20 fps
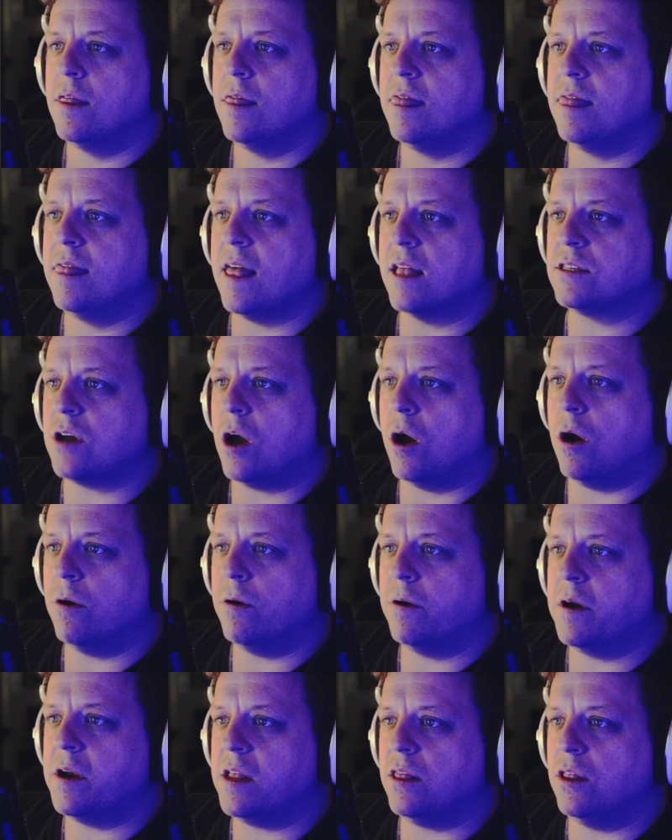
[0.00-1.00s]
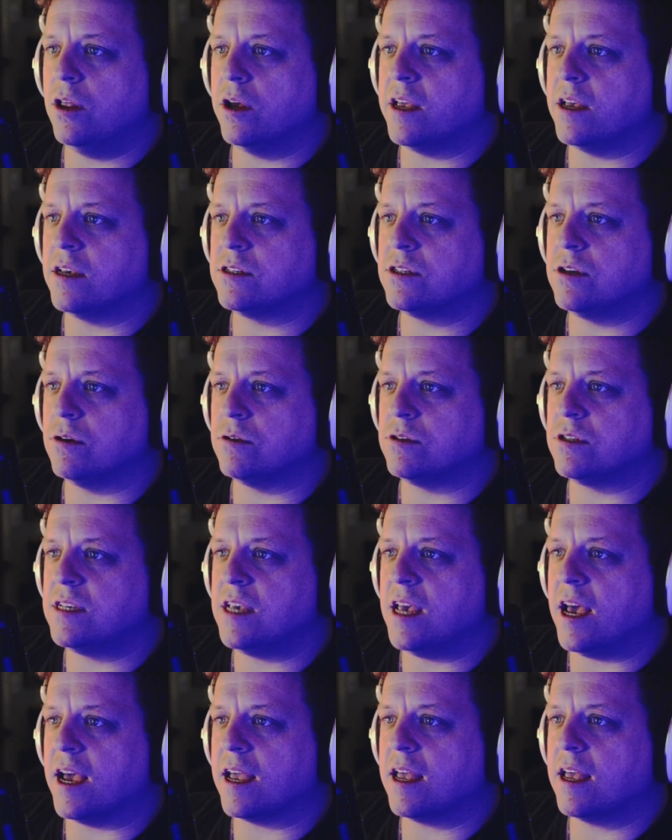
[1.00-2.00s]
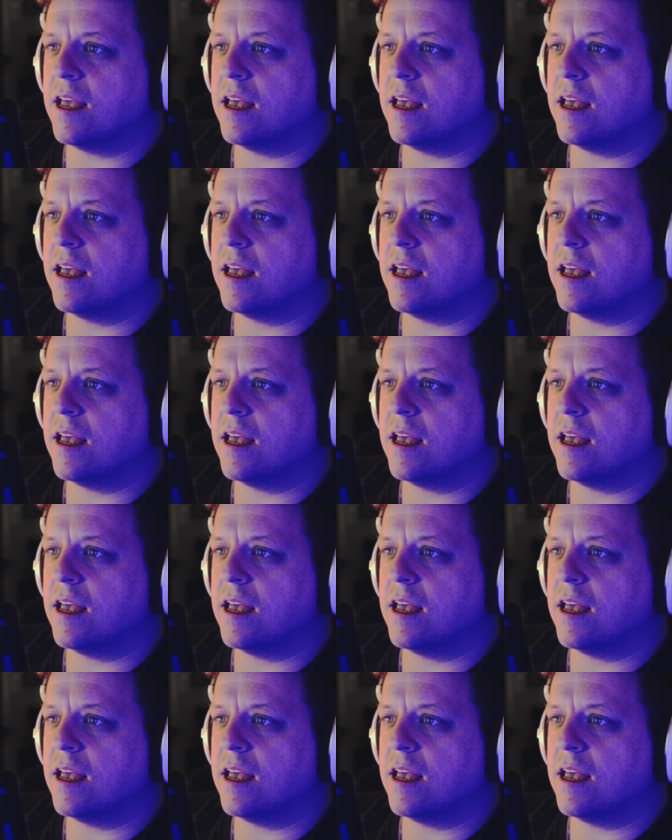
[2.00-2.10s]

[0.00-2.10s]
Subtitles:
That's already looking so sick.